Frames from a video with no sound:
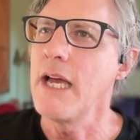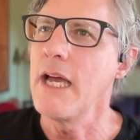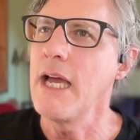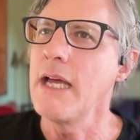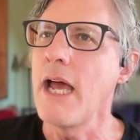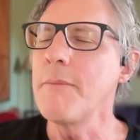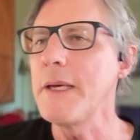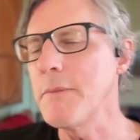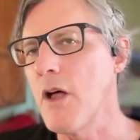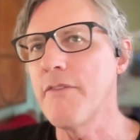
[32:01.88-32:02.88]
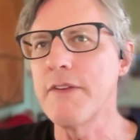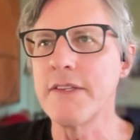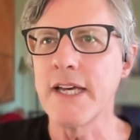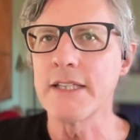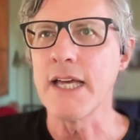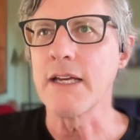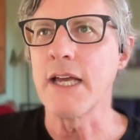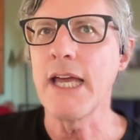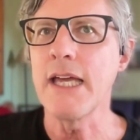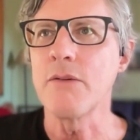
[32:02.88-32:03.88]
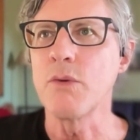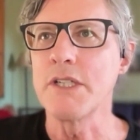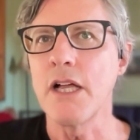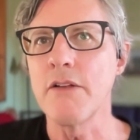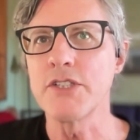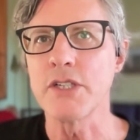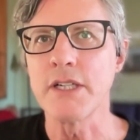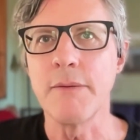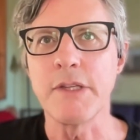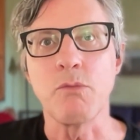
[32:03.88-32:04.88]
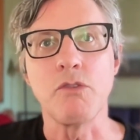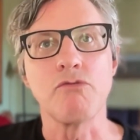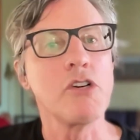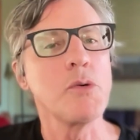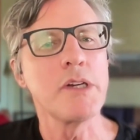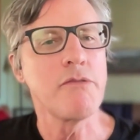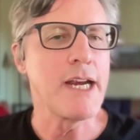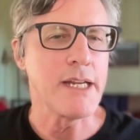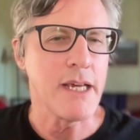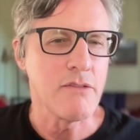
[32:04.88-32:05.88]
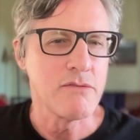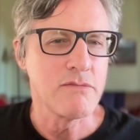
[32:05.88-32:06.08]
And people often said, like, hey, when television comes, it will ruin radio.